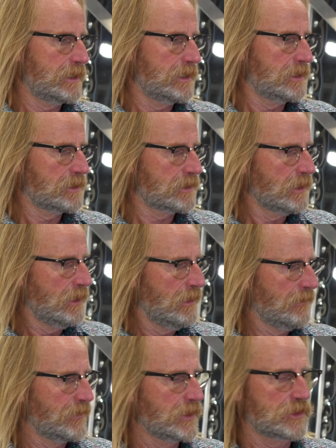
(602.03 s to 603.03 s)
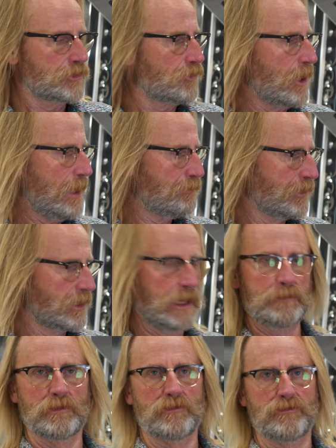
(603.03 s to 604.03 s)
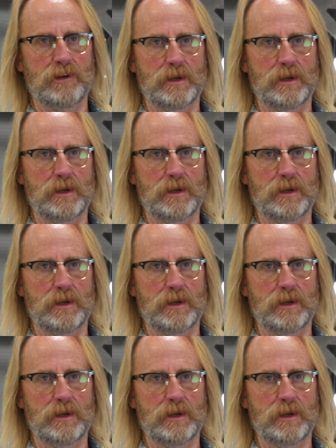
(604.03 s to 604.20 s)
is this drop-in coupler